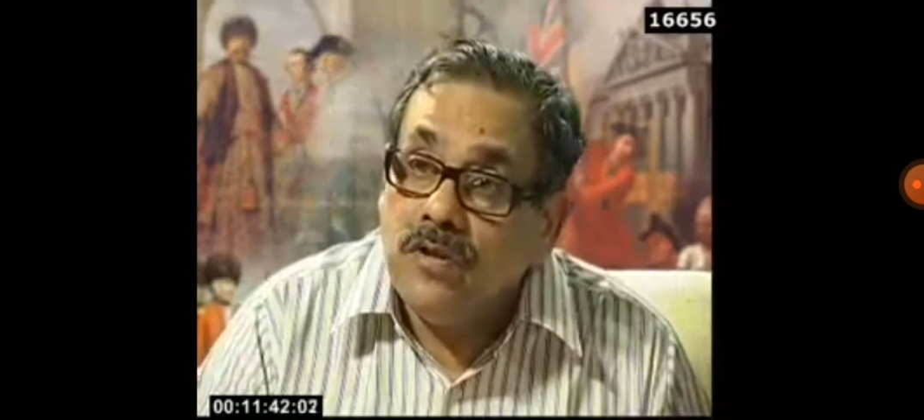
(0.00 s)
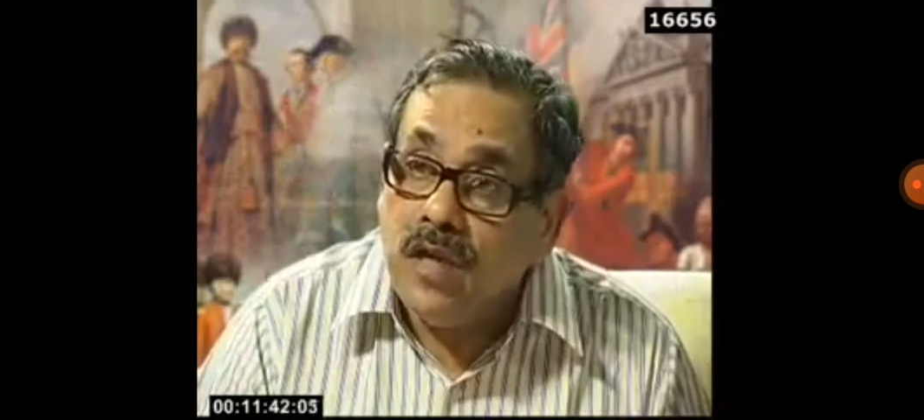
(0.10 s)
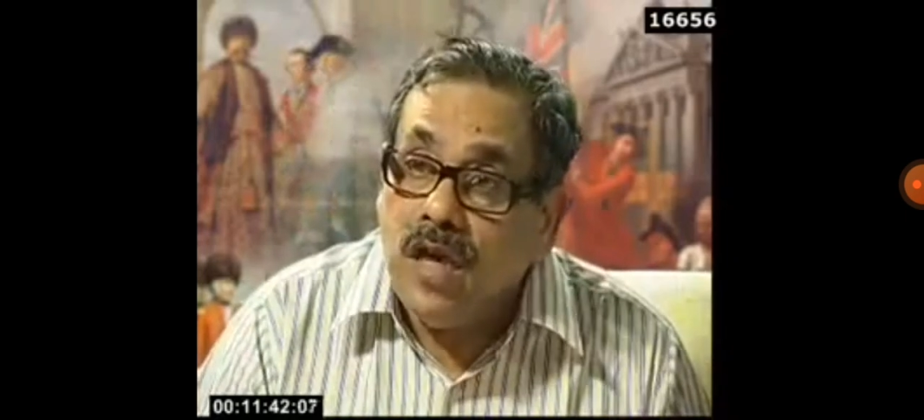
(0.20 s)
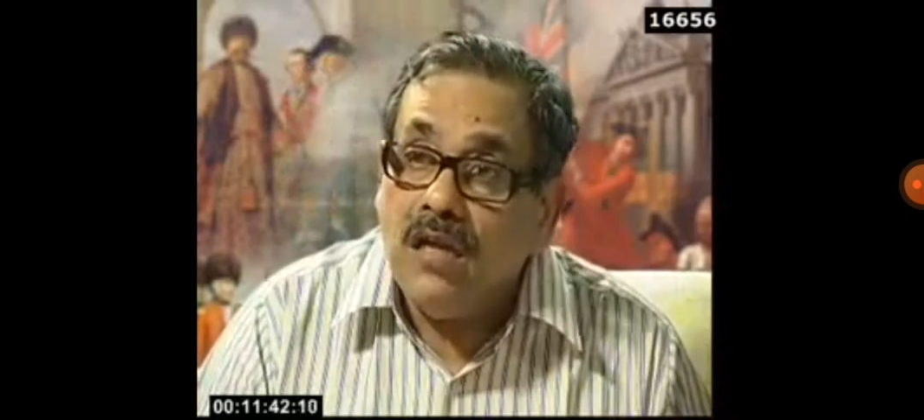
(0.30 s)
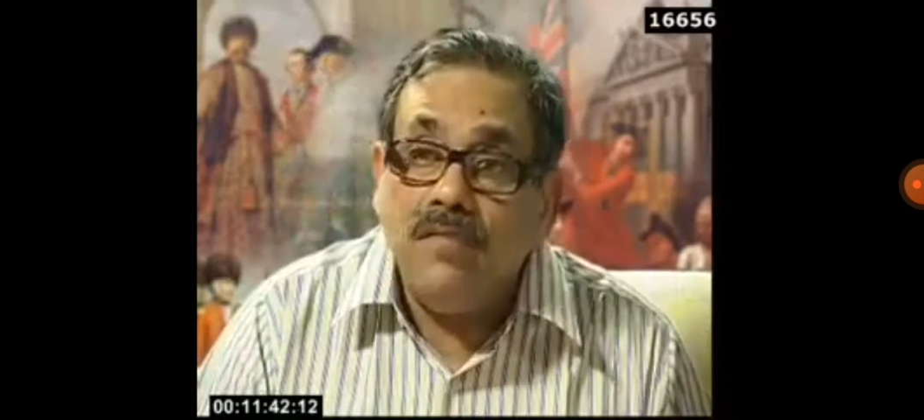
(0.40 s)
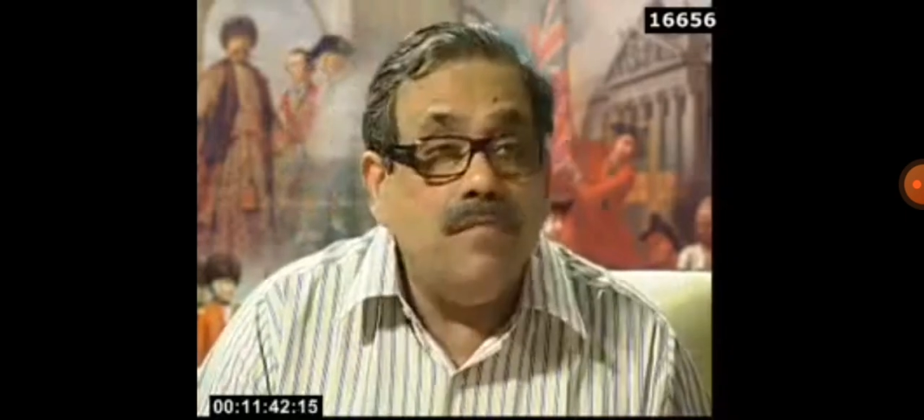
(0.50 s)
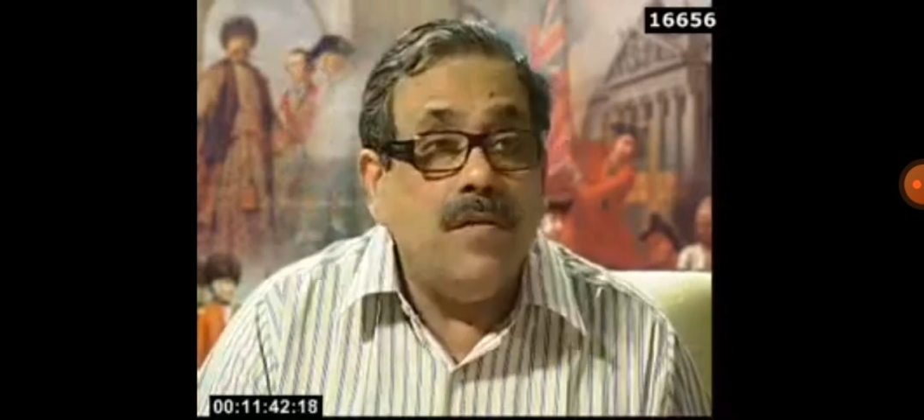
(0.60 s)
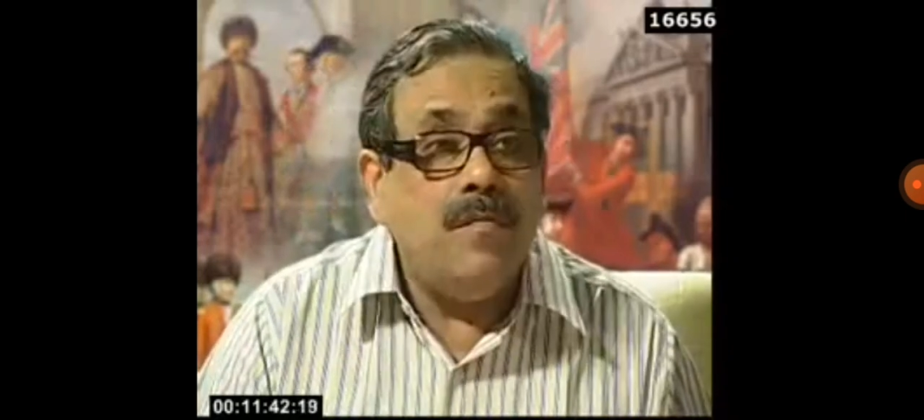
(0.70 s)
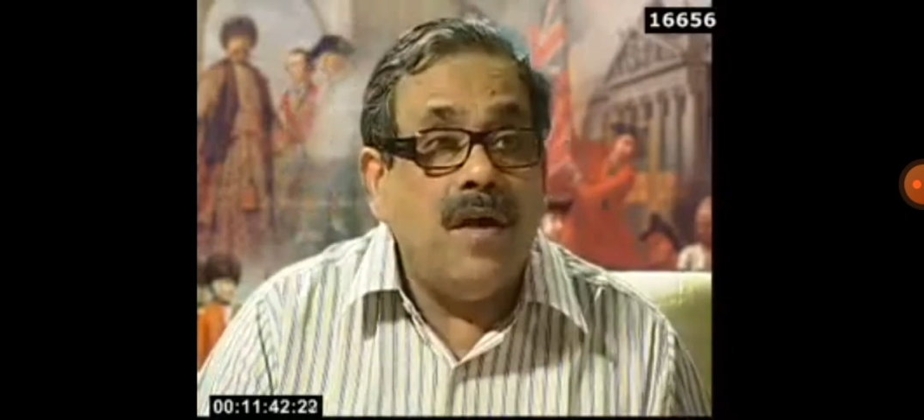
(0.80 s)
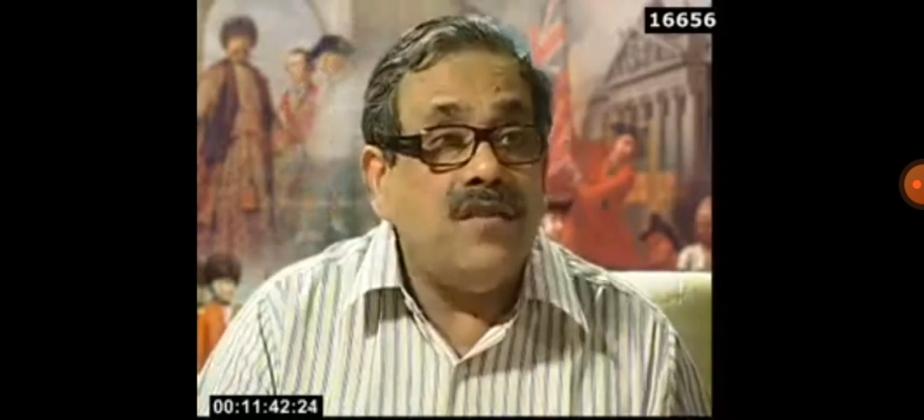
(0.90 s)

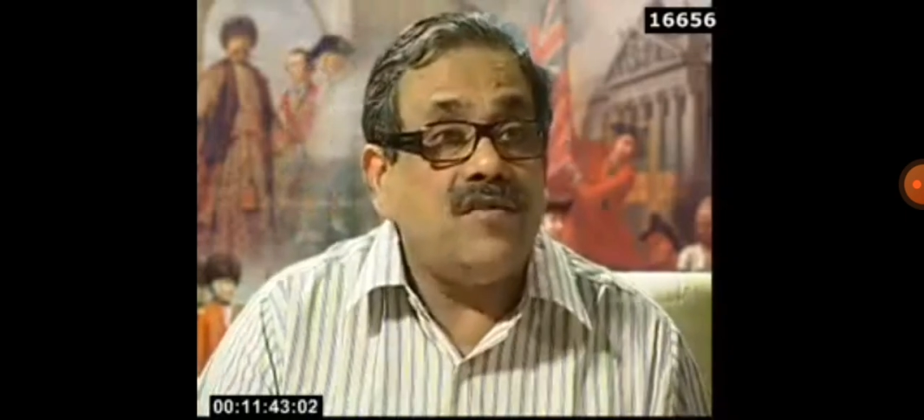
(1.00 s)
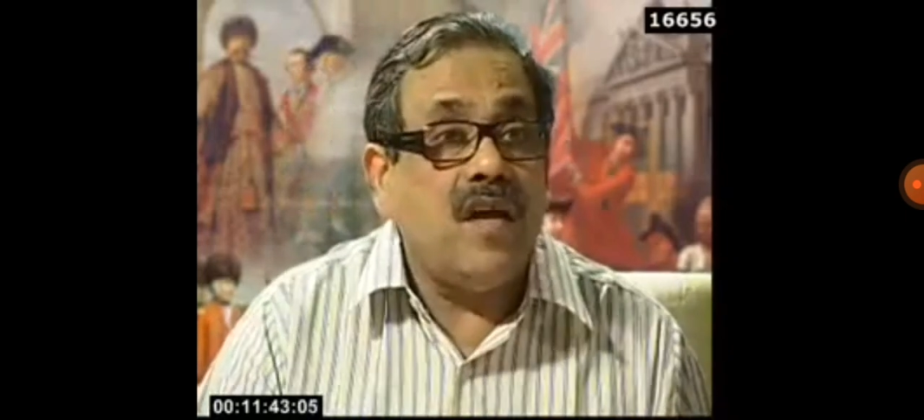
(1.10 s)
Sultan by